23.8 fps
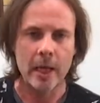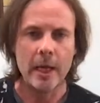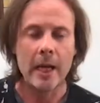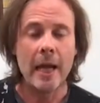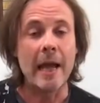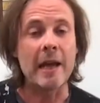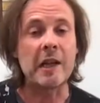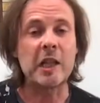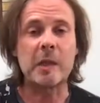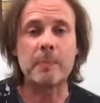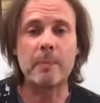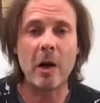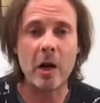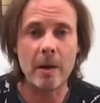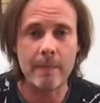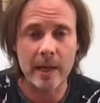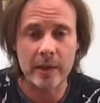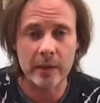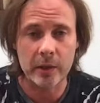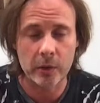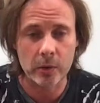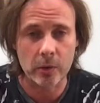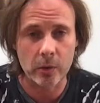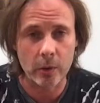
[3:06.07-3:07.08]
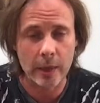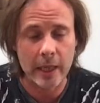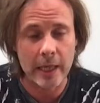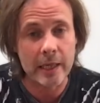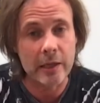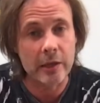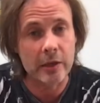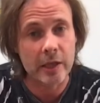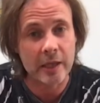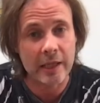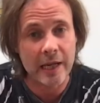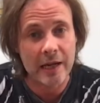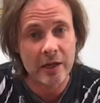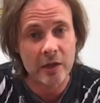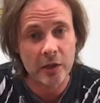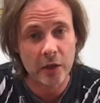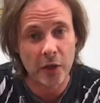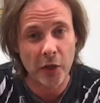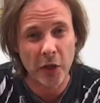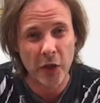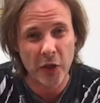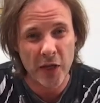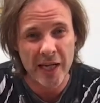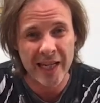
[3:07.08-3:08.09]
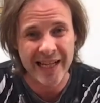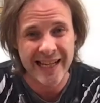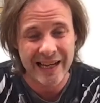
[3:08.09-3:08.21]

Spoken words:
Experimental is to get you to think